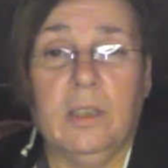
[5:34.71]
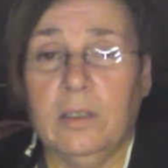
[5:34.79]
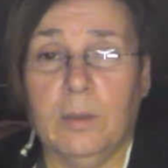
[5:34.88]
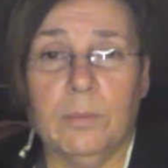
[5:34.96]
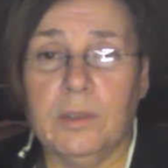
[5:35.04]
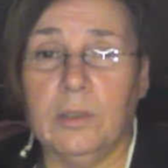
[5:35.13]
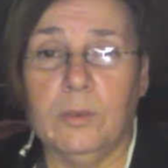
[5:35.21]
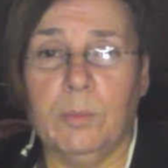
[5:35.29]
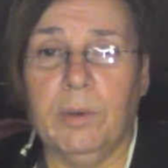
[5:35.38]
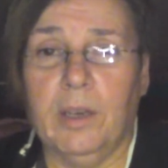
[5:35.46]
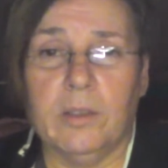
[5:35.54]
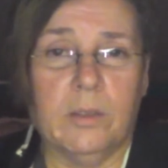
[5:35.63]
Yes, I'm still
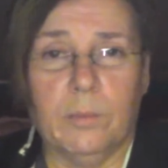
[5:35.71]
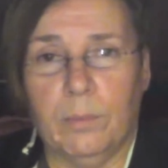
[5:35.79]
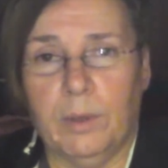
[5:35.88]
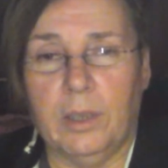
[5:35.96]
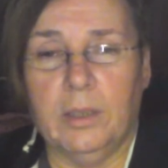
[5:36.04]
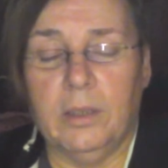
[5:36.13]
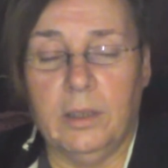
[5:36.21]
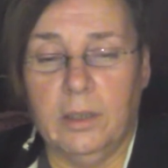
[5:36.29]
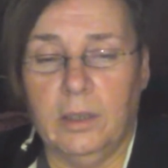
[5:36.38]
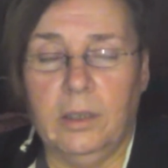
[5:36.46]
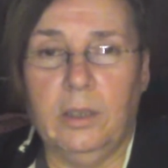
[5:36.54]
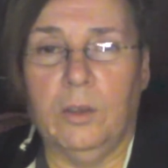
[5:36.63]
depressed, but,
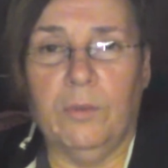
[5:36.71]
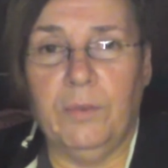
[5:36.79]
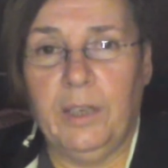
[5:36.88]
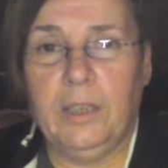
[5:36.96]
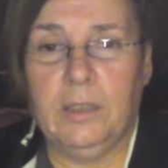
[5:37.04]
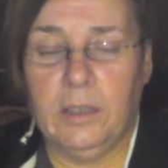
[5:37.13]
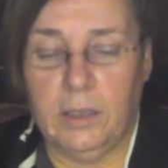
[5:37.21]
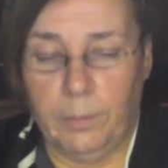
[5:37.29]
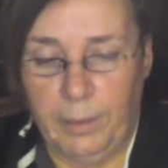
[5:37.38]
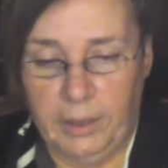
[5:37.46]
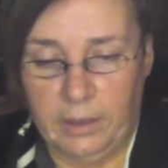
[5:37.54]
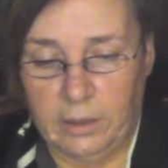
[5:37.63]
you know, fake it till you
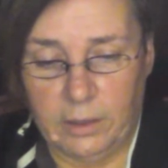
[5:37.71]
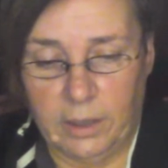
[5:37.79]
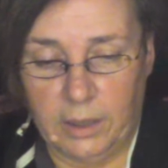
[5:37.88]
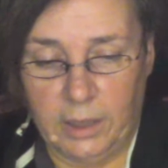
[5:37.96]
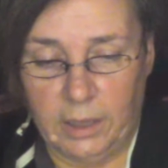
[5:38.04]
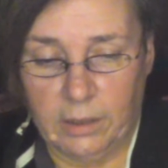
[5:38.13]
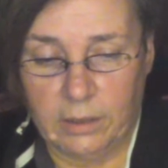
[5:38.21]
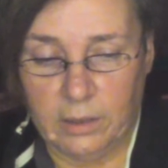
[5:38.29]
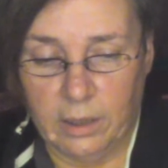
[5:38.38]
make it, I guess.